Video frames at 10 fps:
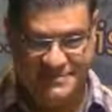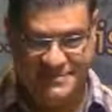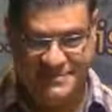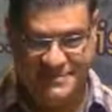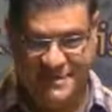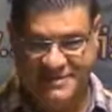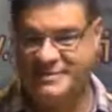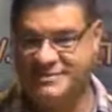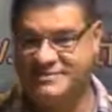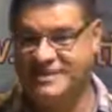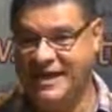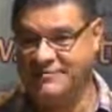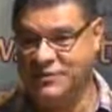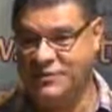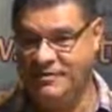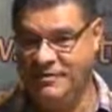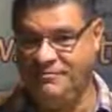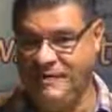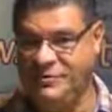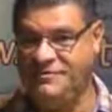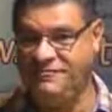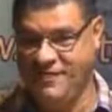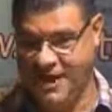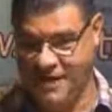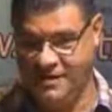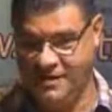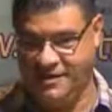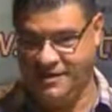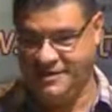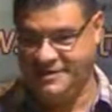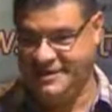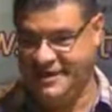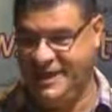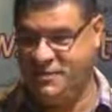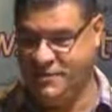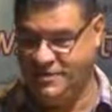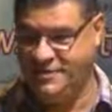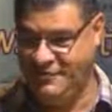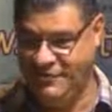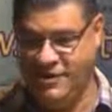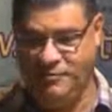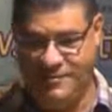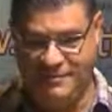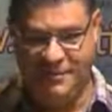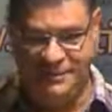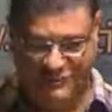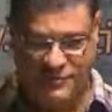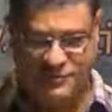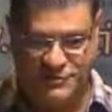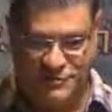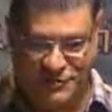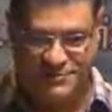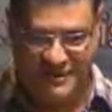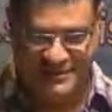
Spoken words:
And sometimes we're going to be building faith, dealing with difficult people, difficult circumstances.